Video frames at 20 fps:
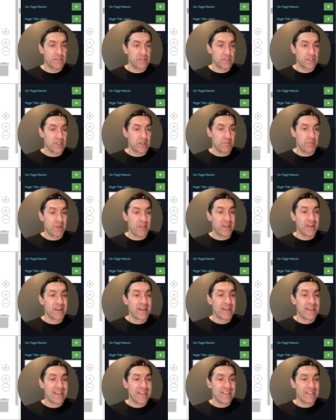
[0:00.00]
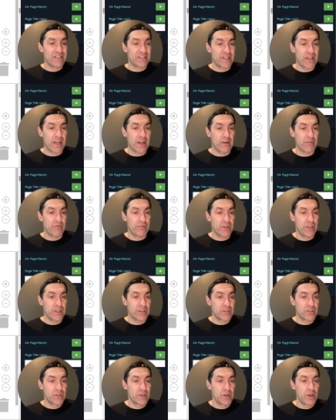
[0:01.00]
going to be inside of
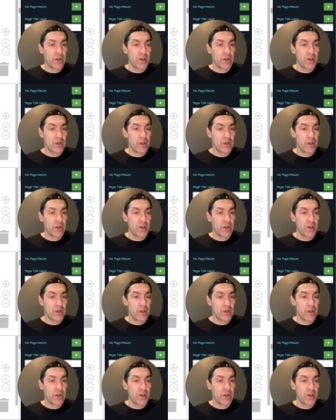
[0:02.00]
this